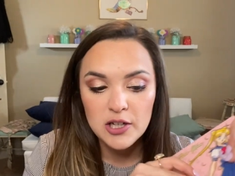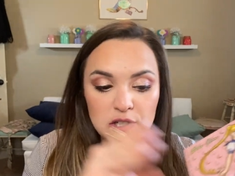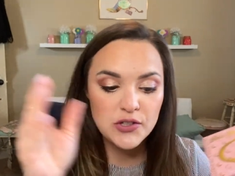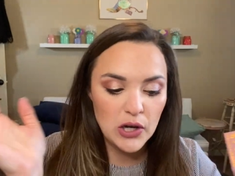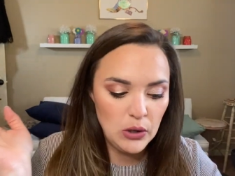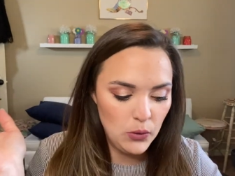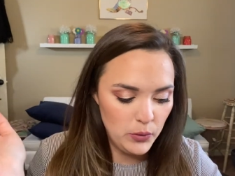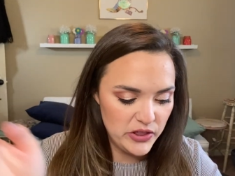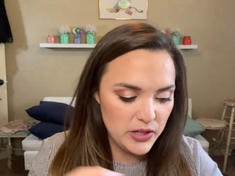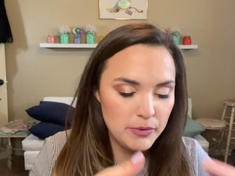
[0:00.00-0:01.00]
So
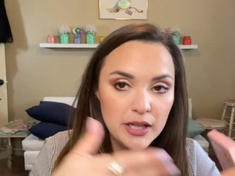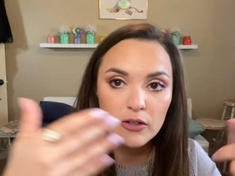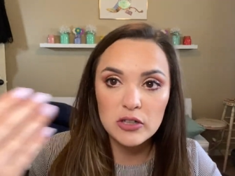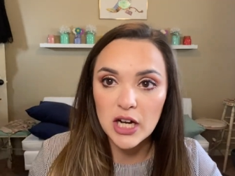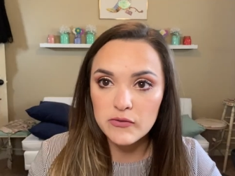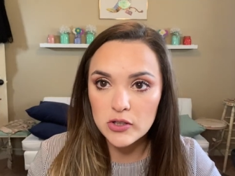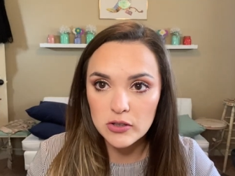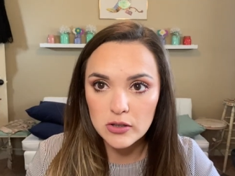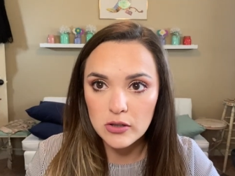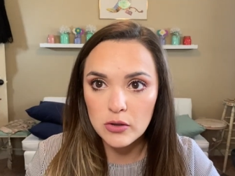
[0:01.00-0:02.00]
within my little
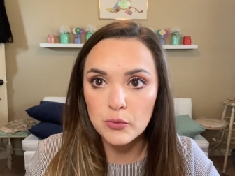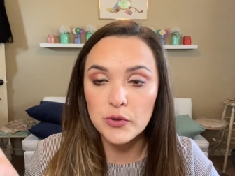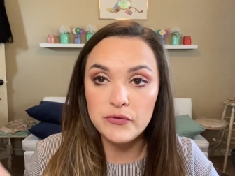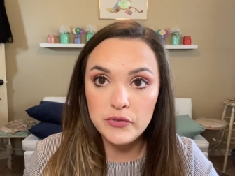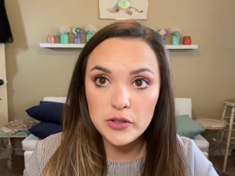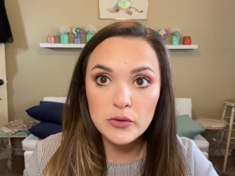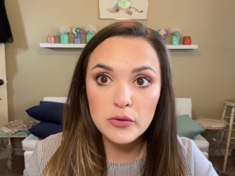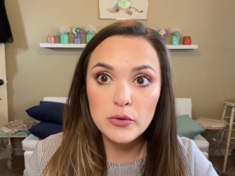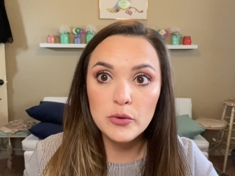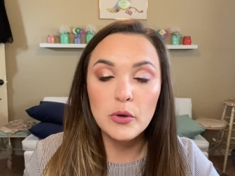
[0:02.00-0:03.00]
CoverGirl
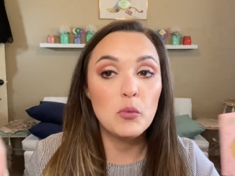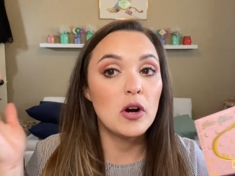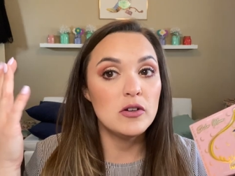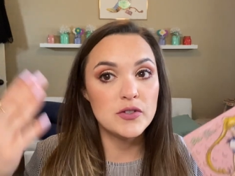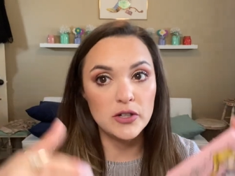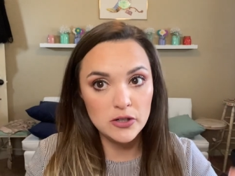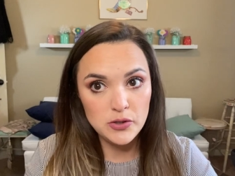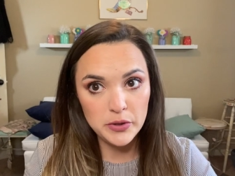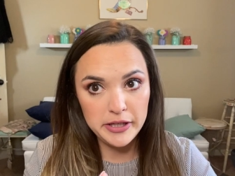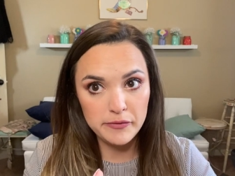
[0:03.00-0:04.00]
review, we're also gonna
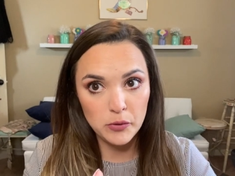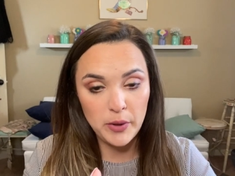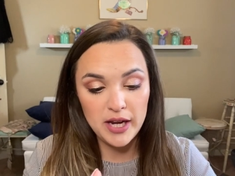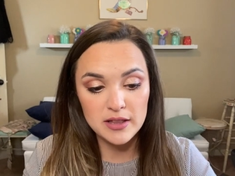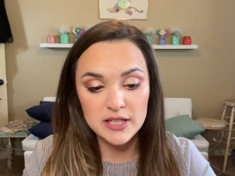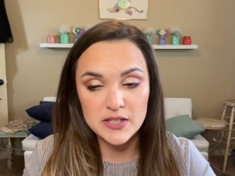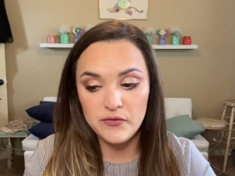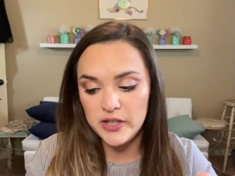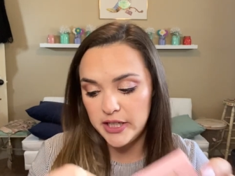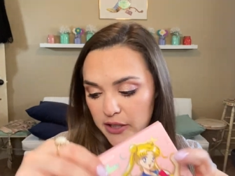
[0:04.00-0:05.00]
do a giveaway in this
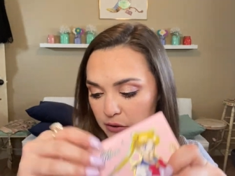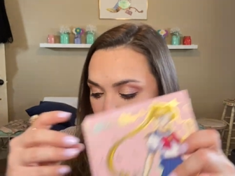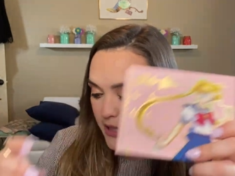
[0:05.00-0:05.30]
video. Yay!